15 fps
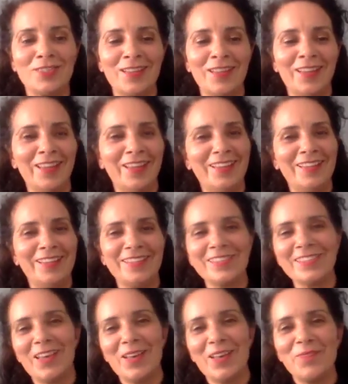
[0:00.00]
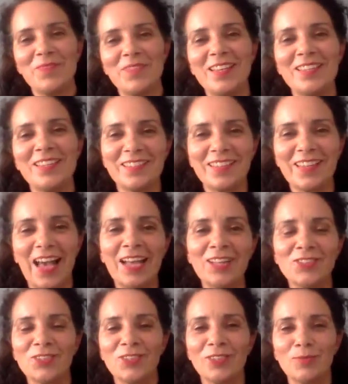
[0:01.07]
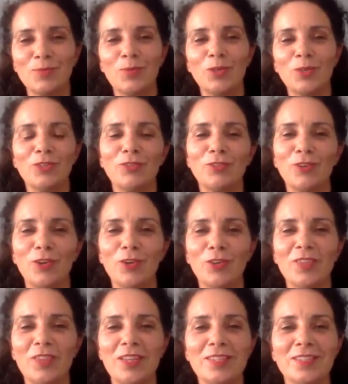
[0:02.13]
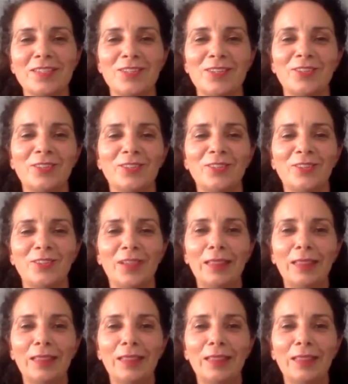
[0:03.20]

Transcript: It's catching what you've got, this, you know,